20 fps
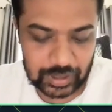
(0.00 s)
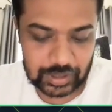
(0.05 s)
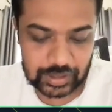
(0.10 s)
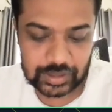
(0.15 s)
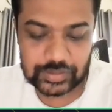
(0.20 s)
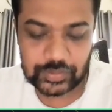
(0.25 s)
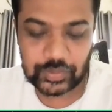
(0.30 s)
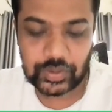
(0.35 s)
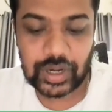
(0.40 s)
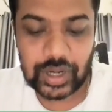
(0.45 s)

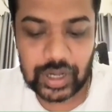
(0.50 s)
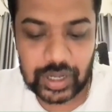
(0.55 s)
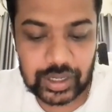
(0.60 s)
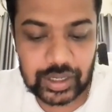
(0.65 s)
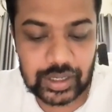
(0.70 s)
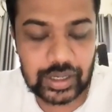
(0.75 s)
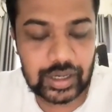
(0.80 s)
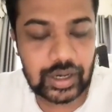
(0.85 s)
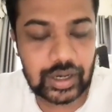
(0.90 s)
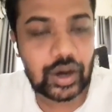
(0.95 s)
this one
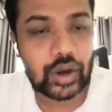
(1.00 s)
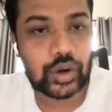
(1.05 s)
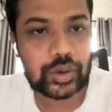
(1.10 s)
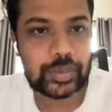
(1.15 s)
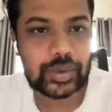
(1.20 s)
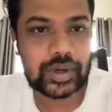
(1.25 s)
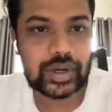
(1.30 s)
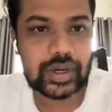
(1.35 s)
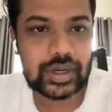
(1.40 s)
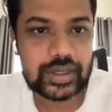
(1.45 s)

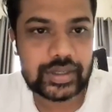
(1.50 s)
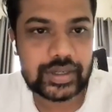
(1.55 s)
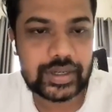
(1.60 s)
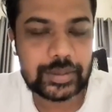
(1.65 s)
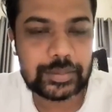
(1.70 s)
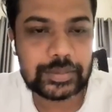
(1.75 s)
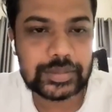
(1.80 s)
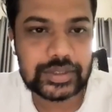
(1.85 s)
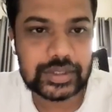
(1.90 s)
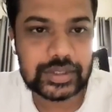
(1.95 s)

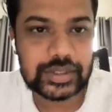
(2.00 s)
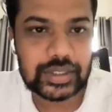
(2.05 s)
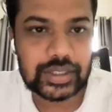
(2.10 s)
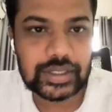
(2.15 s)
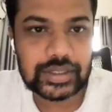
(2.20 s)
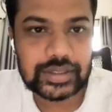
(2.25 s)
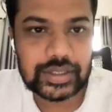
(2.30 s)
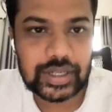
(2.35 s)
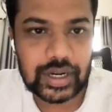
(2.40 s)
entrepreneurship journey